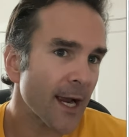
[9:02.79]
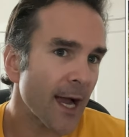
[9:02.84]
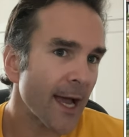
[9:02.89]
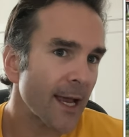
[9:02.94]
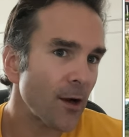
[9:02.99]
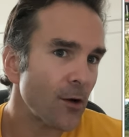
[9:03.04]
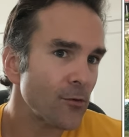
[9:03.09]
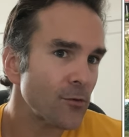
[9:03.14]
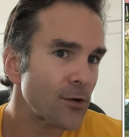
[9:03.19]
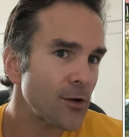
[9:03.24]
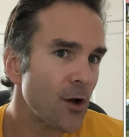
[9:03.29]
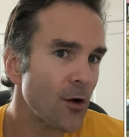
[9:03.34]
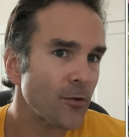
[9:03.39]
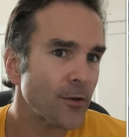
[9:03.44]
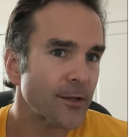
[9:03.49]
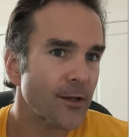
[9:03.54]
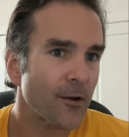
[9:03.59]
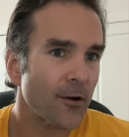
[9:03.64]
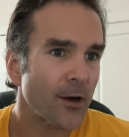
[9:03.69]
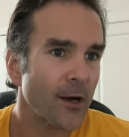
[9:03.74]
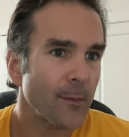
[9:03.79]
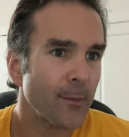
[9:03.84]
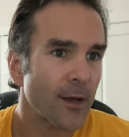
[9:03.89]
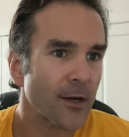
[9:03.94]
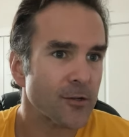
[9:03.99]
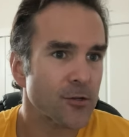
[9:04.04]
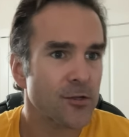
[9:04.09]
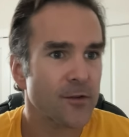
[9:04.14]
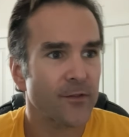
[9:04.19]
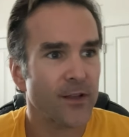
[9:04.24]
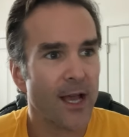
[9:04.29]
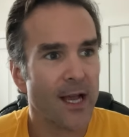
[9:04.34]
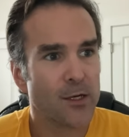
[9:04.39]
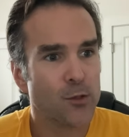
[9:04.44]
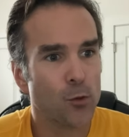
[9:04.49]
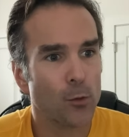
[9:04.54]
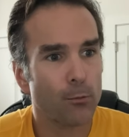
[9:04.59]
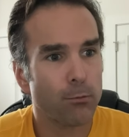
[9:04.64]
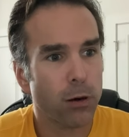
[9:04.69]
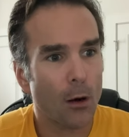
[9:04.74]
I don't know that there are any pictures of the
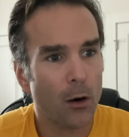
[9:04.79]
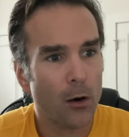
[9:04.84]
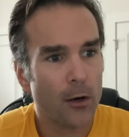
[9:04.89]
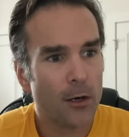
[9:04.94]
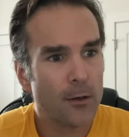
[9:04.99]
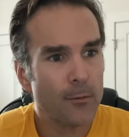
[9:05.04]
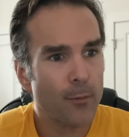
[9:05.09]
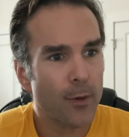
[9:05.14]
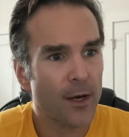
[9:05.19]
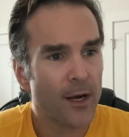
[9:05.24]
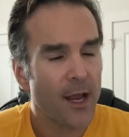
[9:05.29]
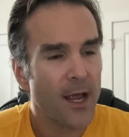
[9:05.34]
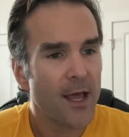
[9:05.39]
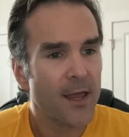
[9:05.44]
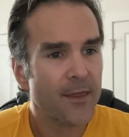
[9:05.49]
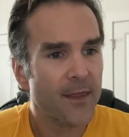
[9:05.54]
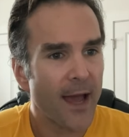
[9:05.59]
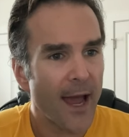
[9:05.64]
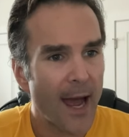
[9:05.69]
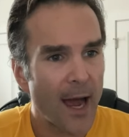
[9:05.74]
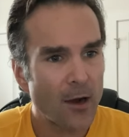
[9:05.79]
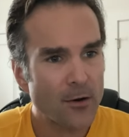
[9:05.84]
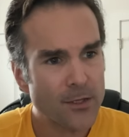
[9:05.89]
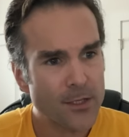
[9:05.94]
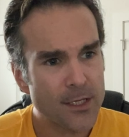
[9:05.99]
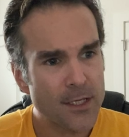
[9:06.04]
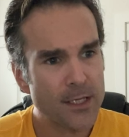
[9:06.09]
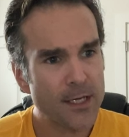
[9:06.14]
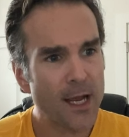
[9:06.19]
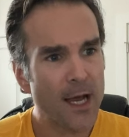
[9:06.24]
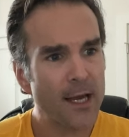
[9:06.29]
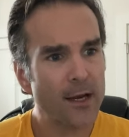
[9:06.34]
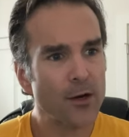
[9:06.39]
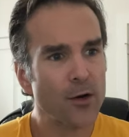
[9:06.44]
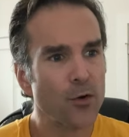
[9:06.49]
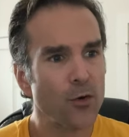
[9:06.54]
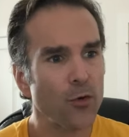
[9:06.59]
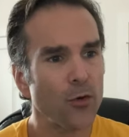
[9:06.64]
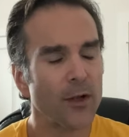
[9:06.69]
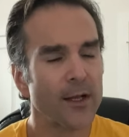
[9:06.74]
actual barn, but the house is kind of cool.